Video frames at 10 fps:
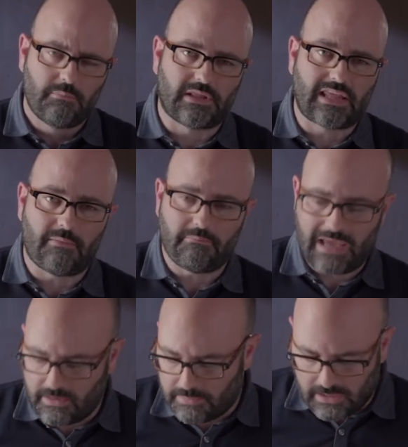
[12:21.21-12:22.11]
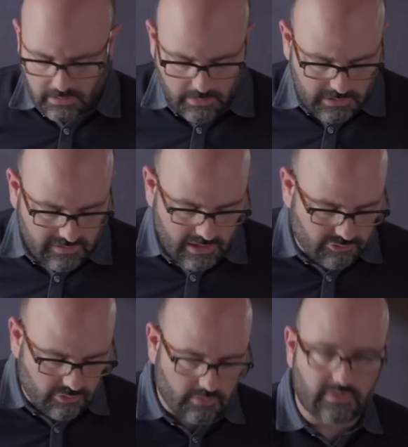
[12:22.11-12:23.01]
but that may be a
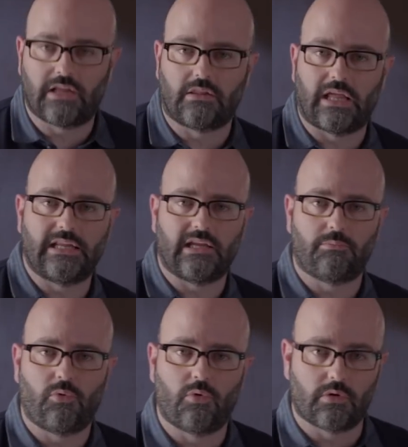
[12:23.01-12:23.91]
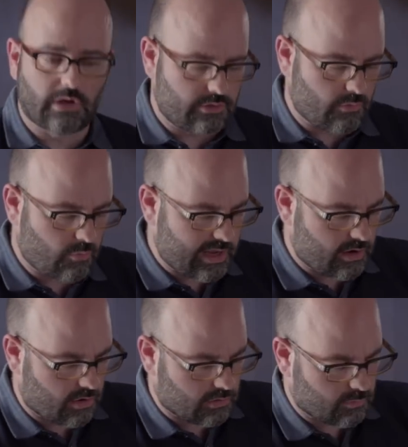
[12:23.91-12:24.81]
limitation of that lightning port and the way
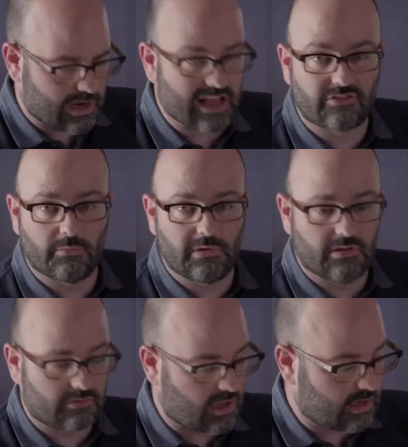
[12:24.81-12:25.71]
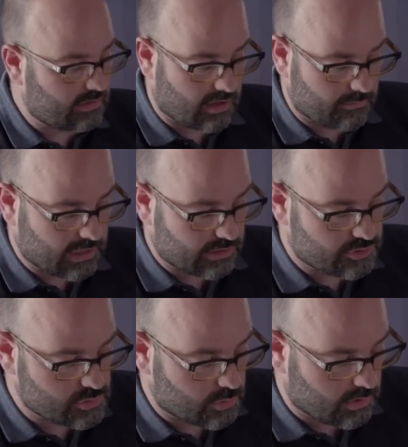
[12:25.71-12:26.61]
hardware has to be designed, I'm not
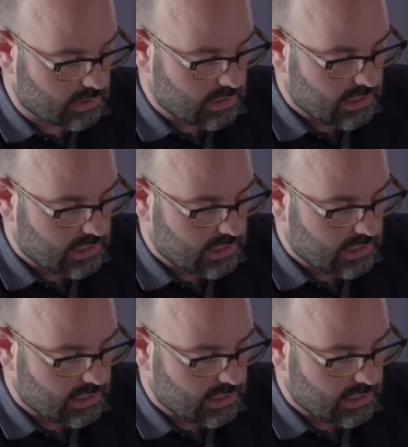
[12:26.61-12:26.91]
sure.